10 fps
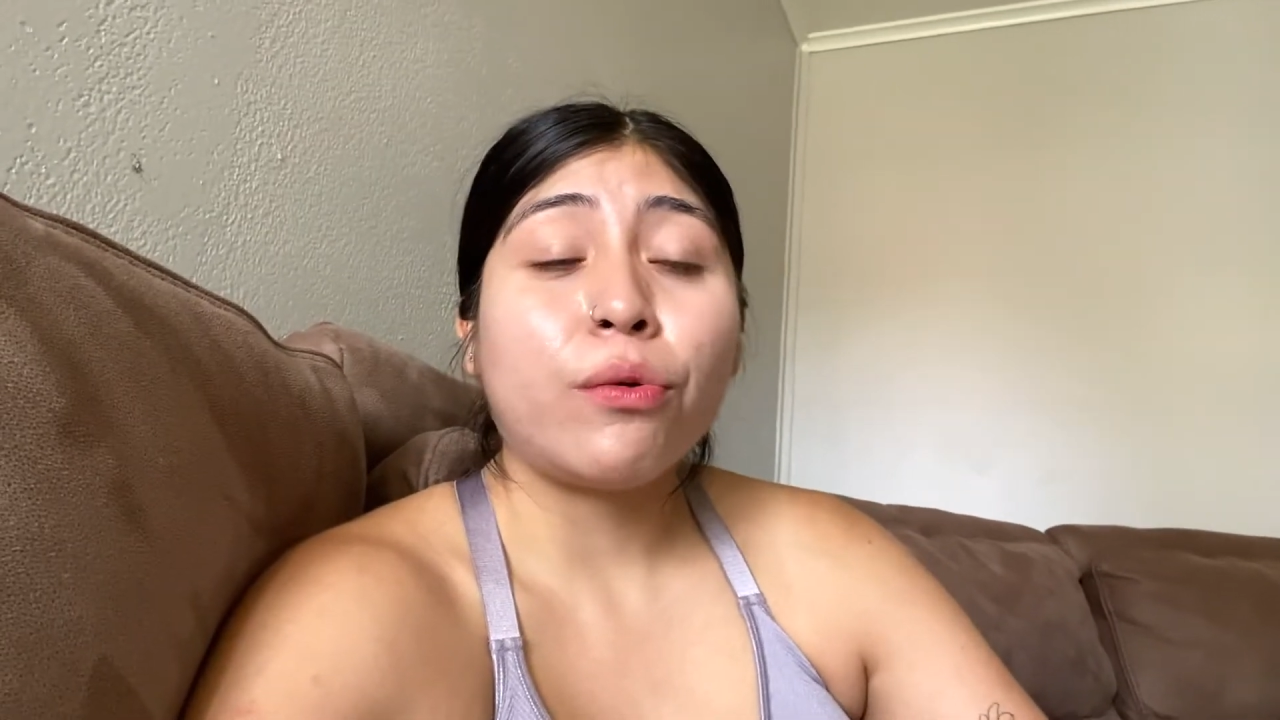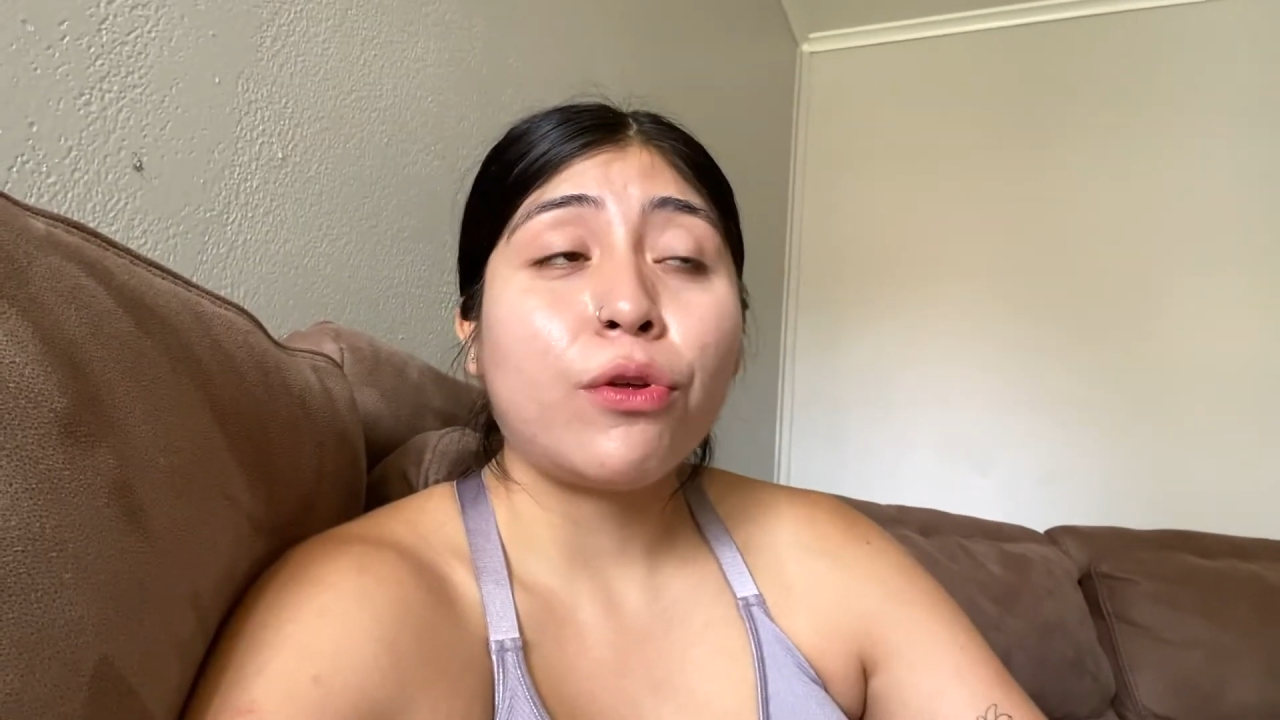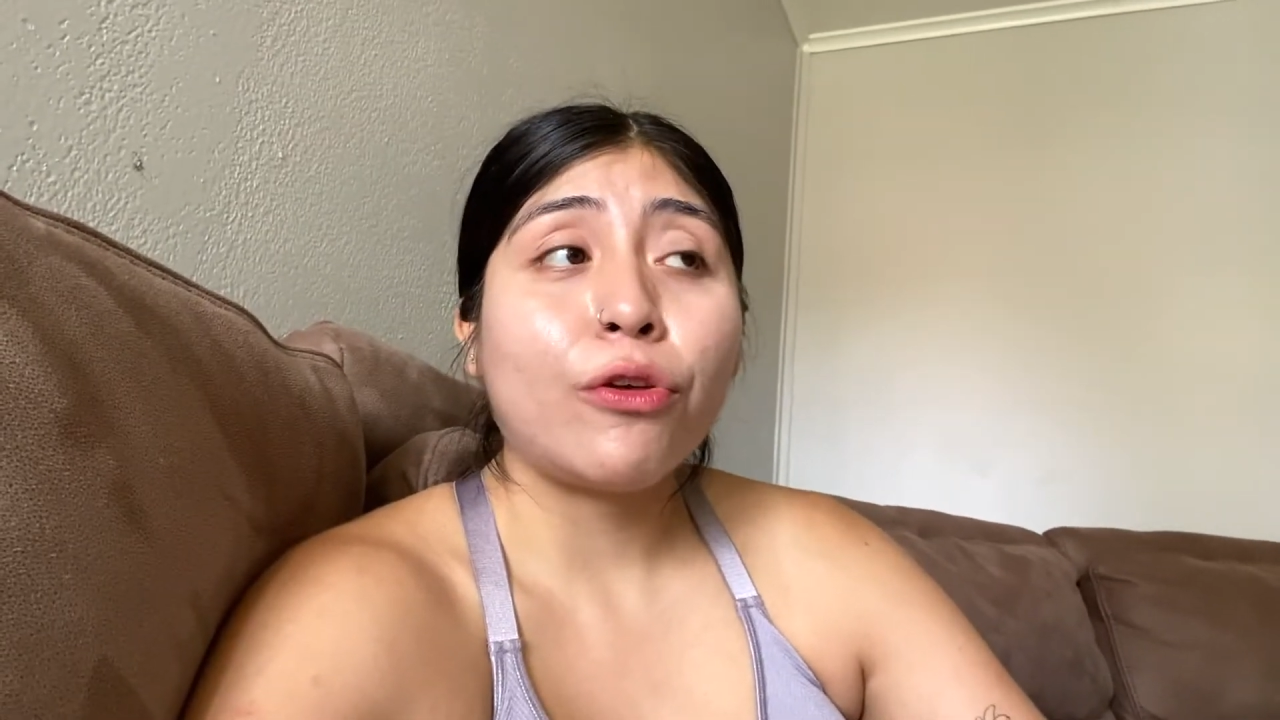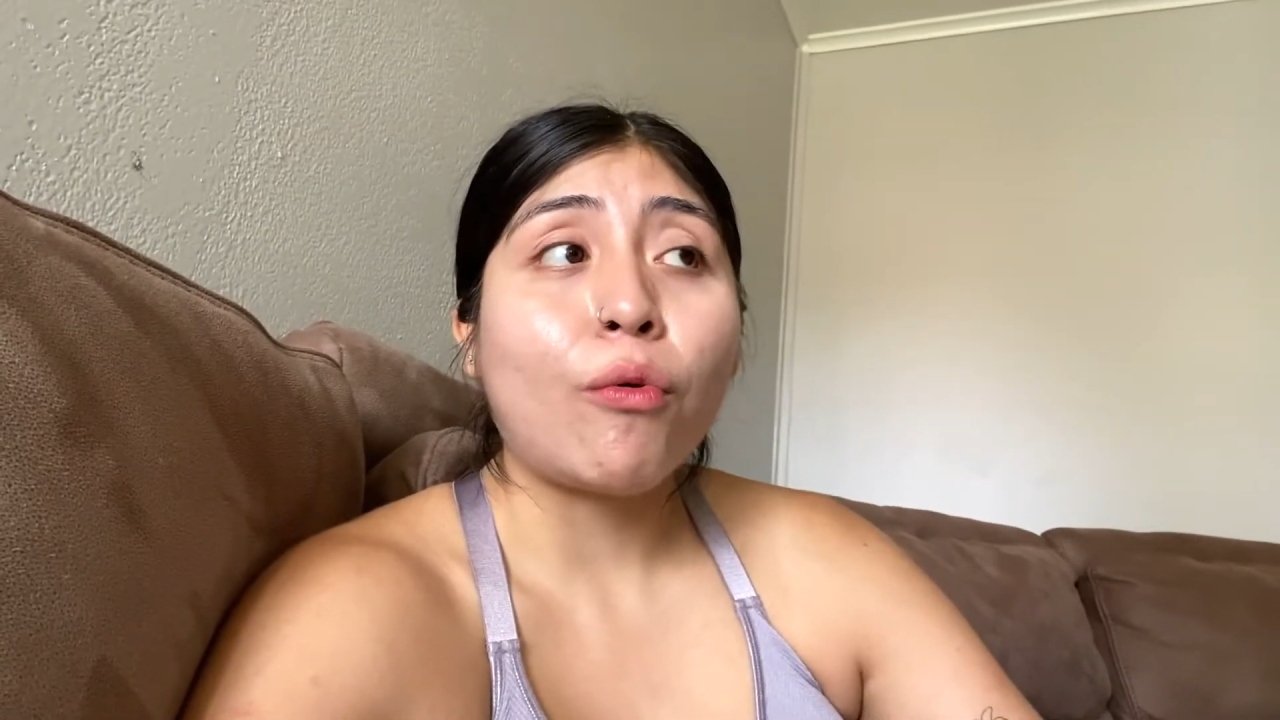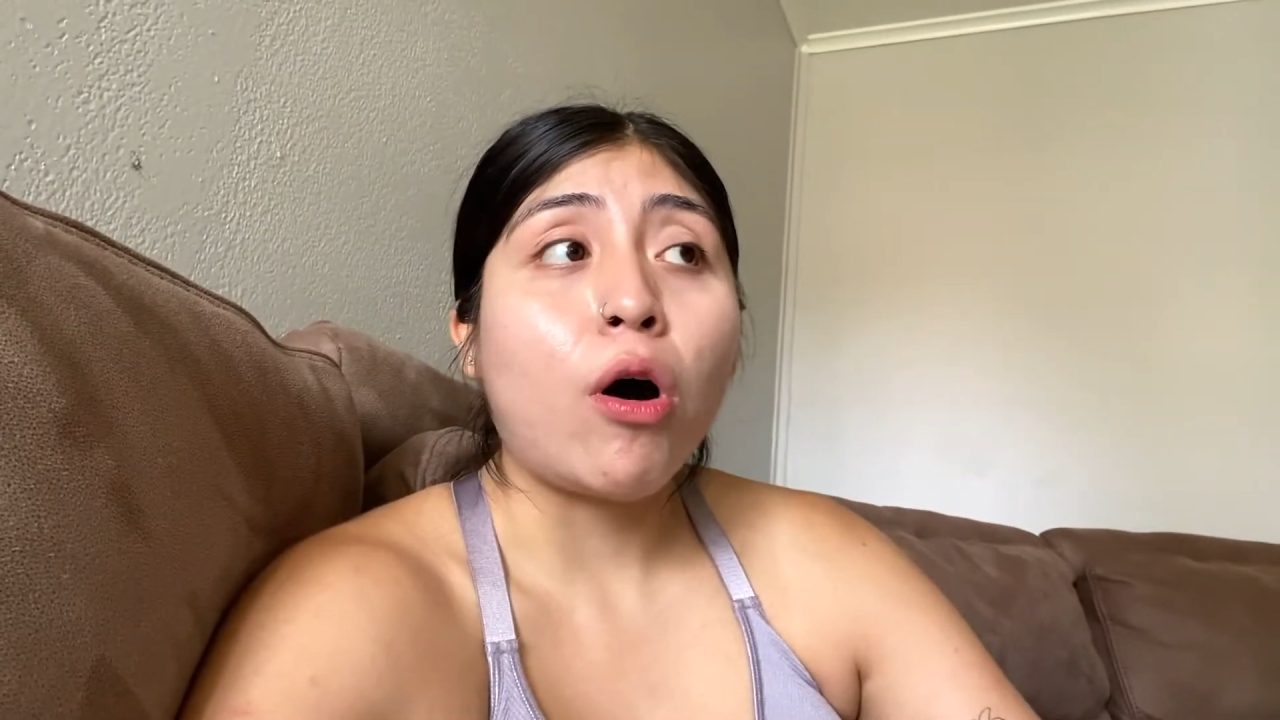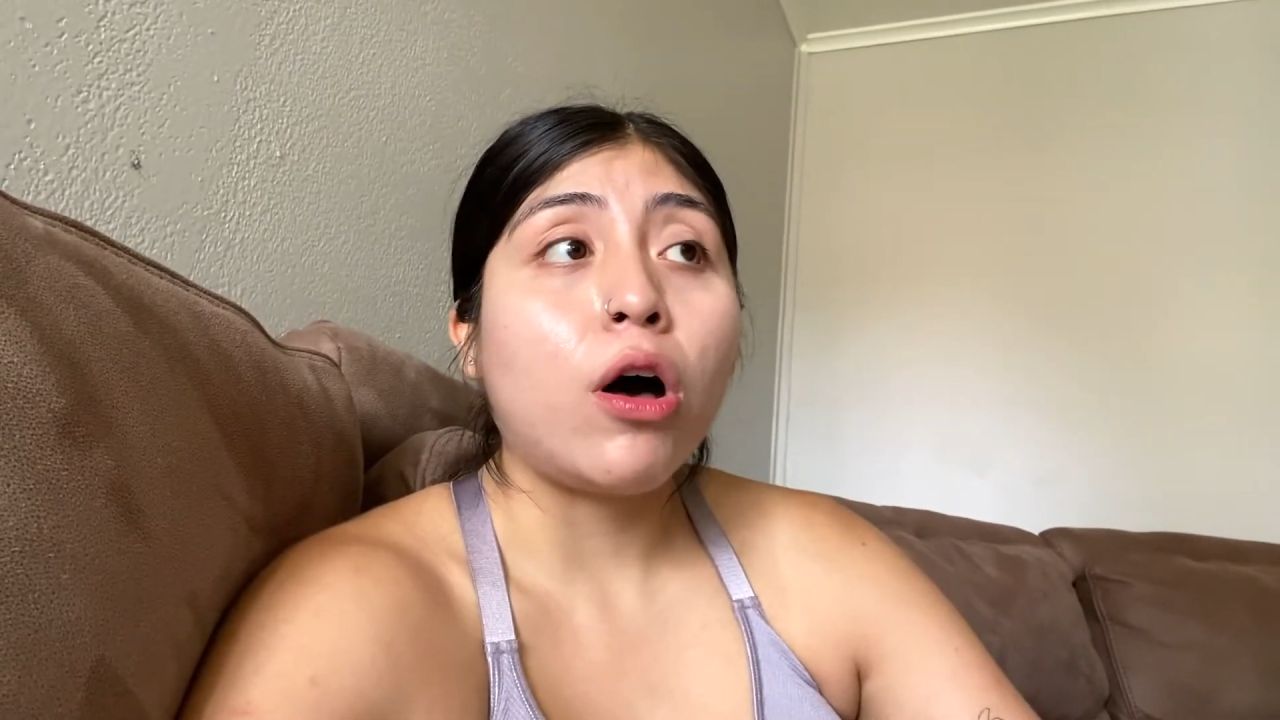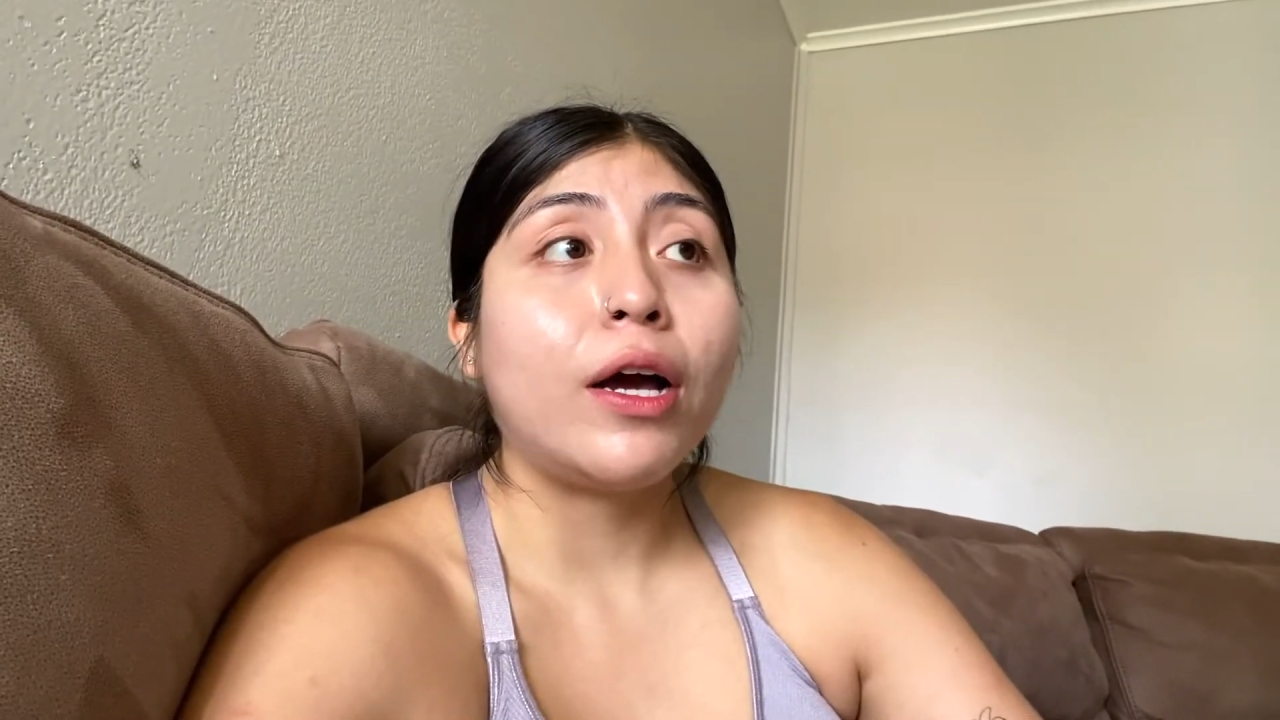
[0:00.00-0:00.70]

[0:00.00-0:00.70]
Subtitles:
with you all,